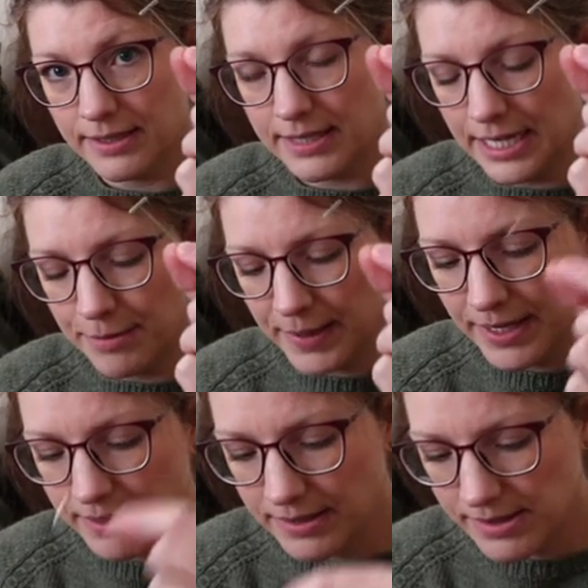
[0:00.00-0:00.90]

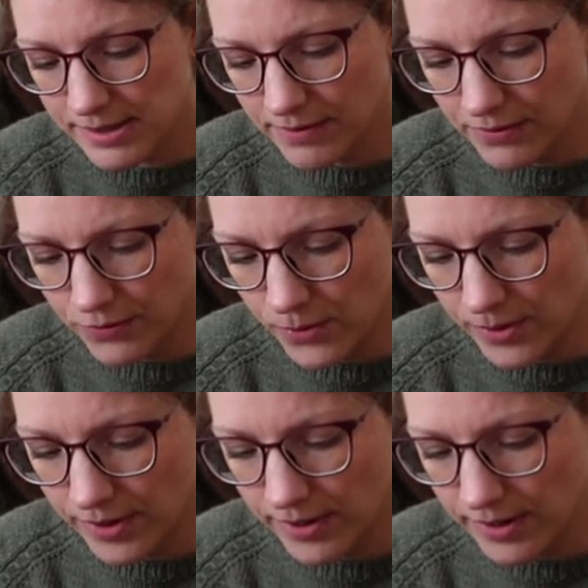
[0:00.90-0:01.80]
T-pins
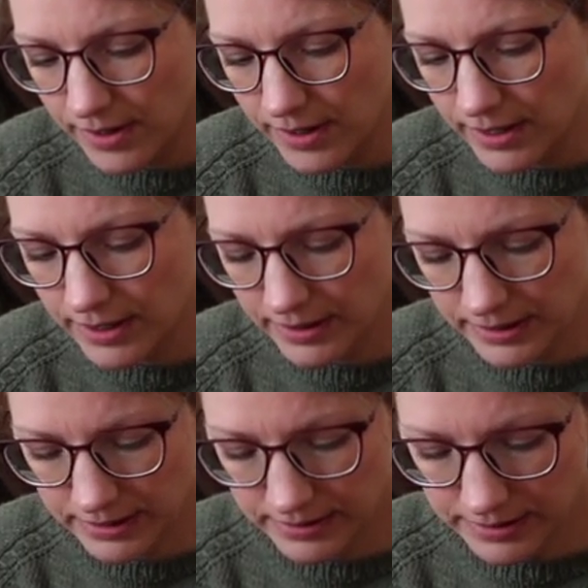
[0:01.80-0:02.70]
for
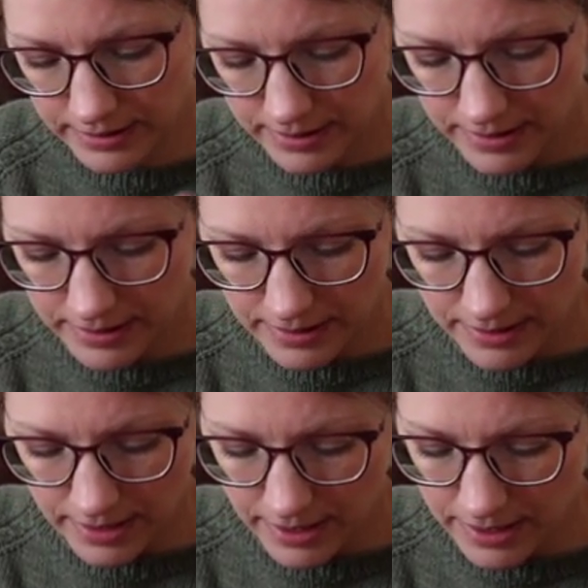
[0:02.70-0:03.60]

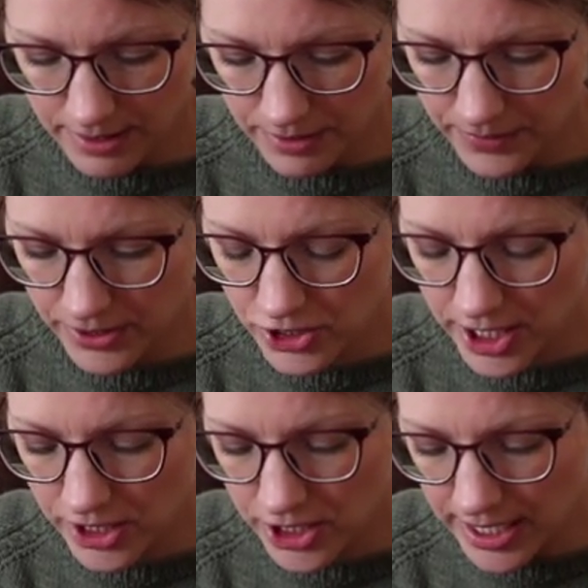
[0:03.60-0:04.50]
uh, when you're
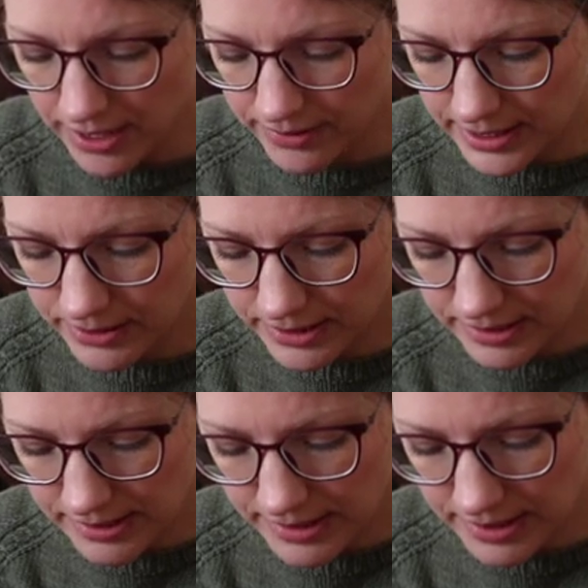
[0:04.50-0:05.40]
changing out
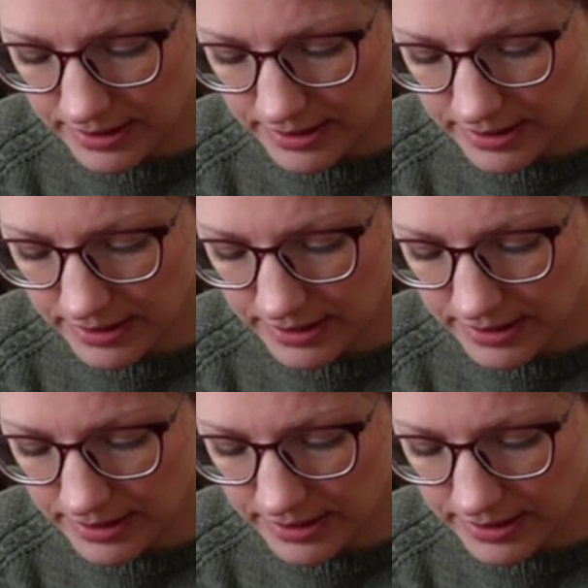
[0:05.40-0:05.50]
needles,